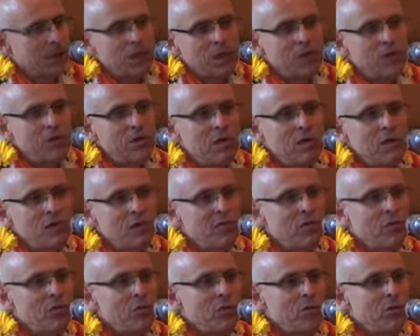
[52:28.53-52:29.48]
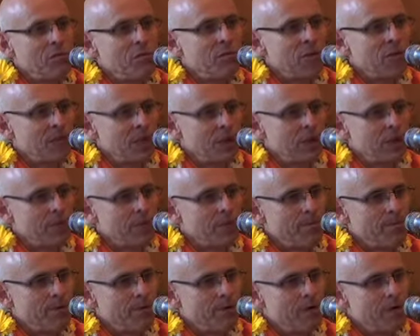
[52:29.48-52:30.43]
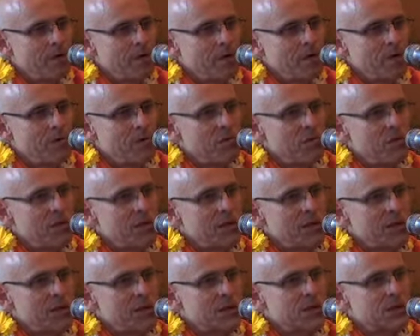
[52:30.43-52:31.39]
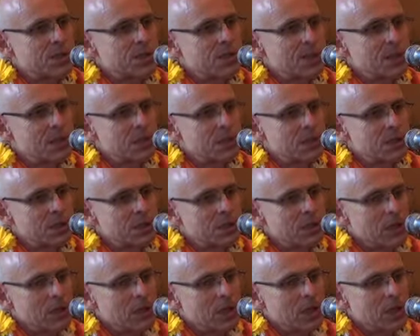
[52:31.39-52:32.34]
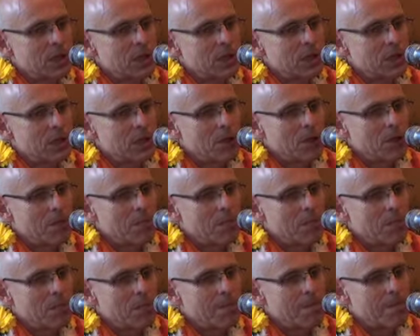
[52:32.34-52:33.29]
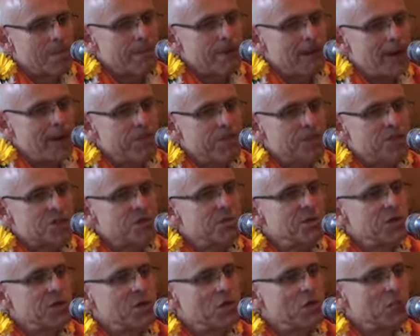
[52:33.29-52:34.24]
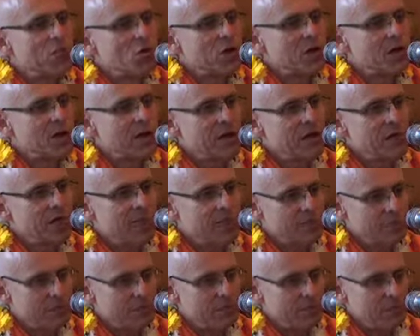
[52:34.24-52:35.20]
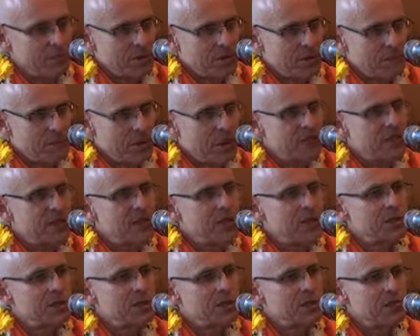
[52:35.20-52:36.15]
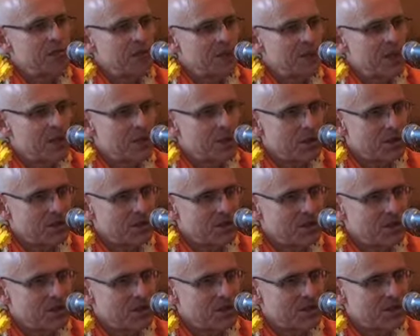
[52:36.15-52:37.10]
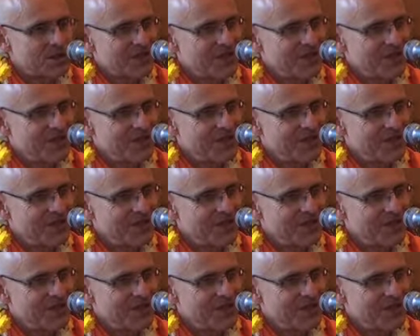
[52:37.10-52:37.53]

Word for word: And therefore, with time, we realize that uh, I must become more careful in my dealings with the Vaishnavas.